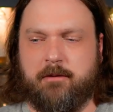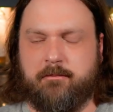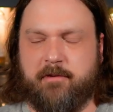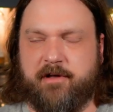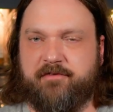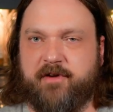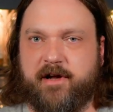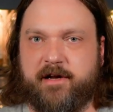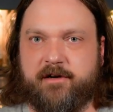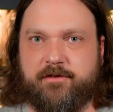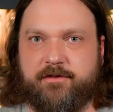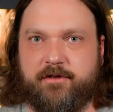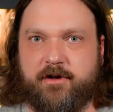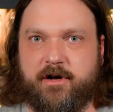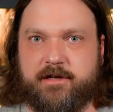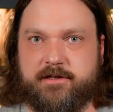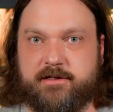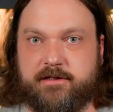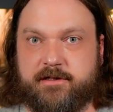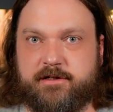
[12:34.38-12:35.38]
my final
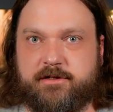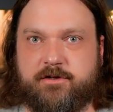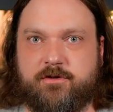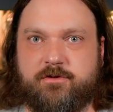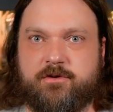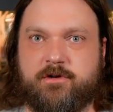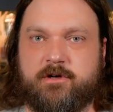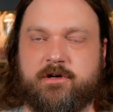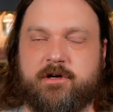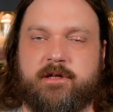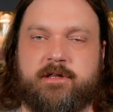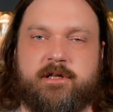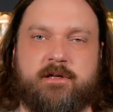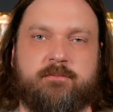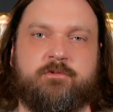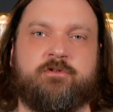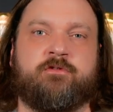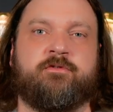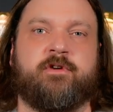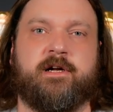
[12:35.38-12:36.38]
thoughts and the score, and then
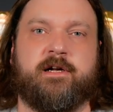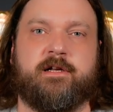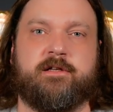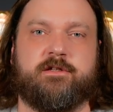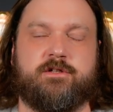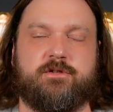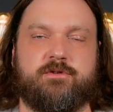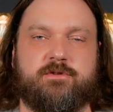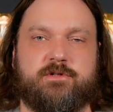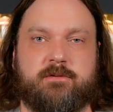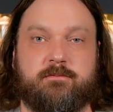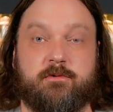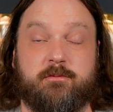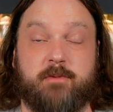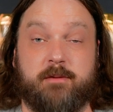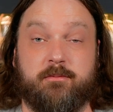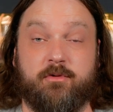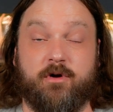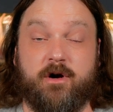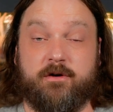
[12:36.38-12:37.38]
move on to some of
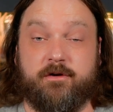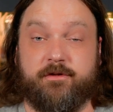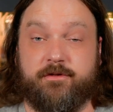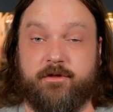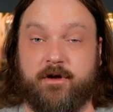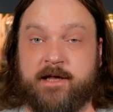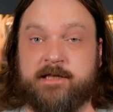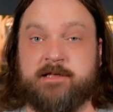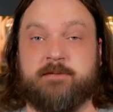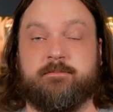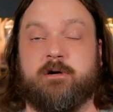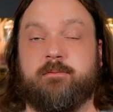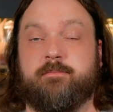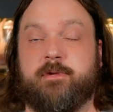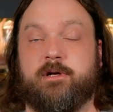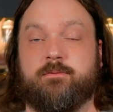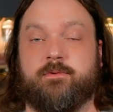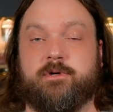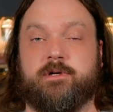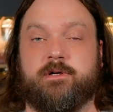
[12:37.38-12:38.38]
my broader thoughts about
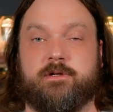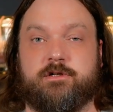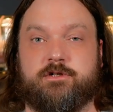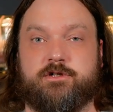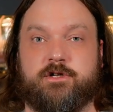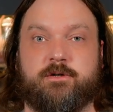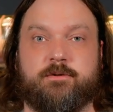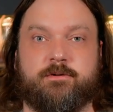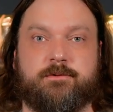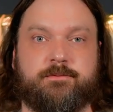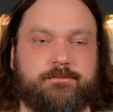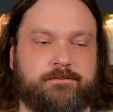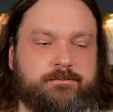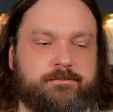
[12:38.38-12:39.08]
Benriach in general.